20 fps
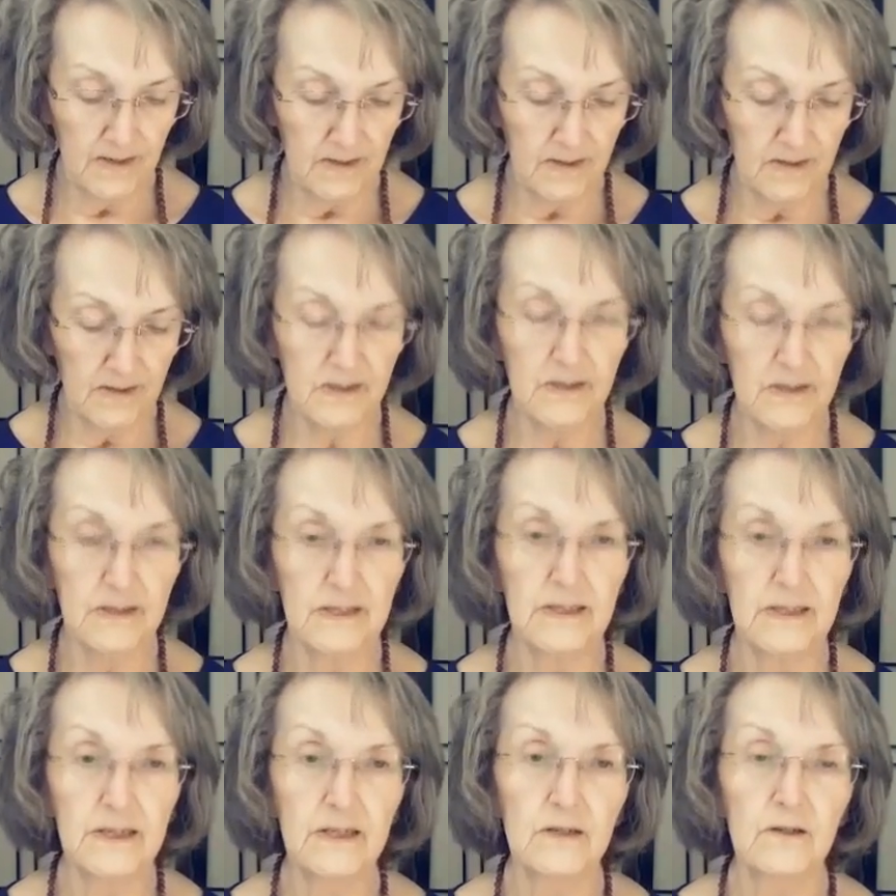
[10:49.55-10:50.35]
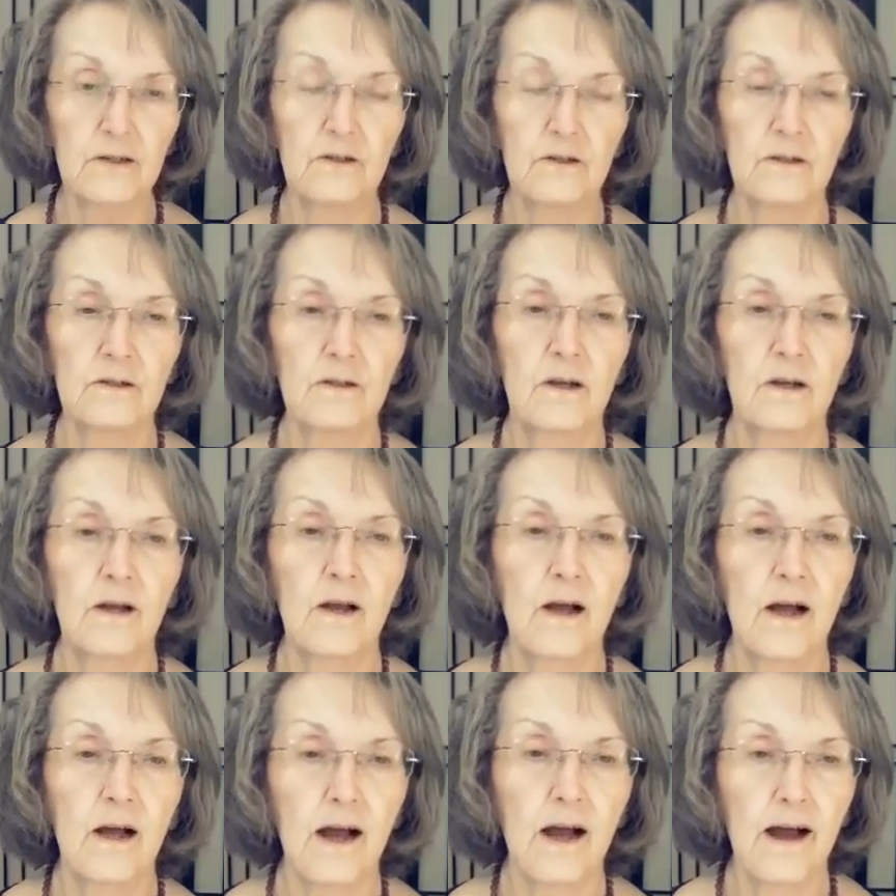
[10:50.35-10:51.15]
still
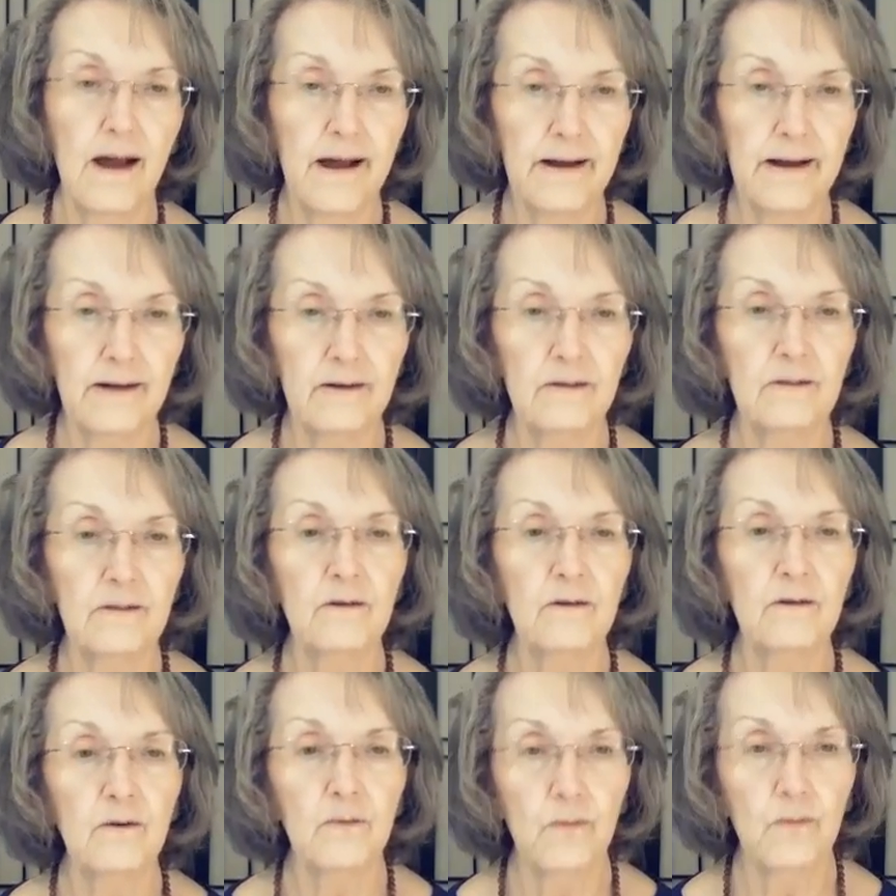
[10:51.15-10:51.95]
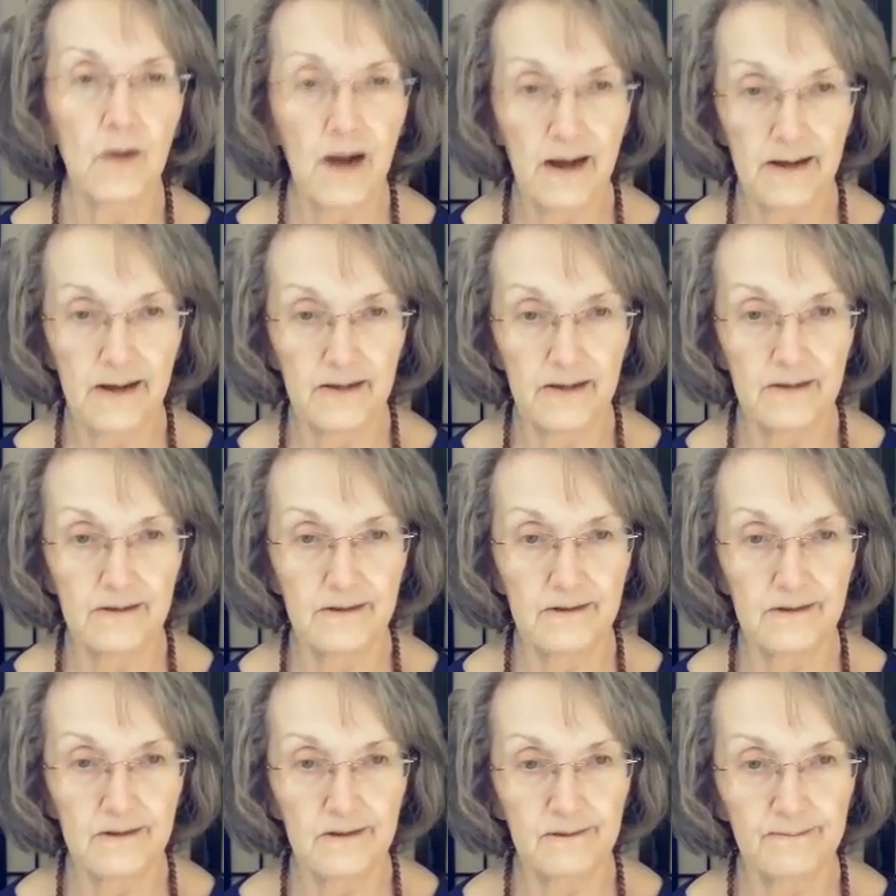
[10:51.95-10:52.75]
I'll
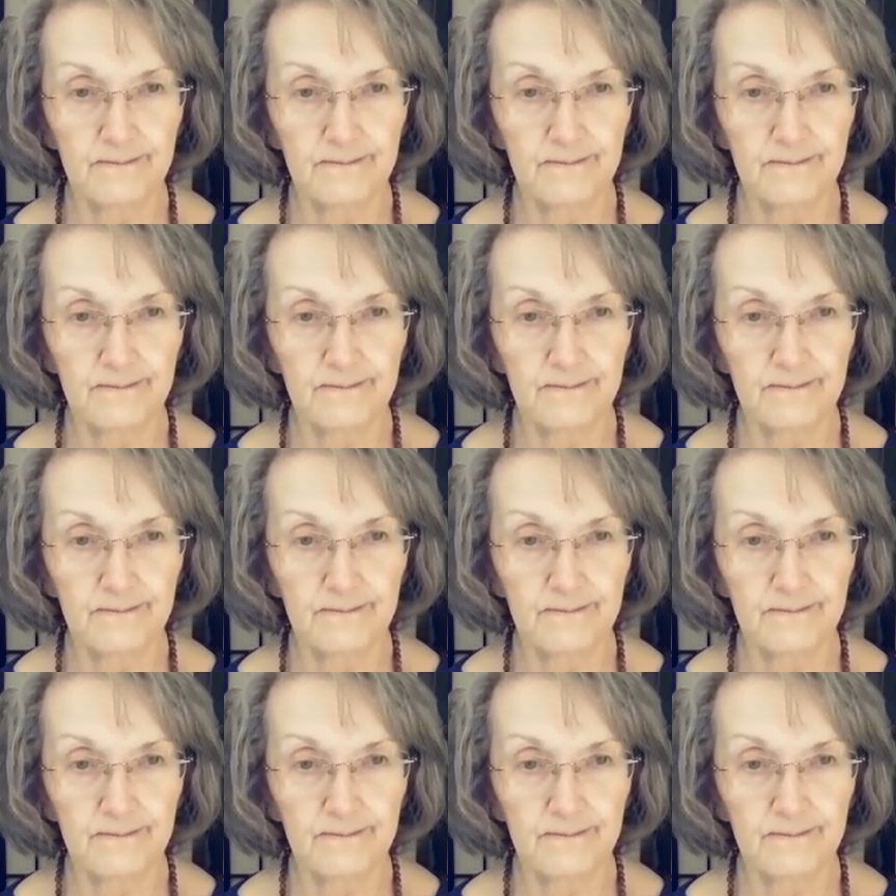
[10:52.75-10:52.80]
rise.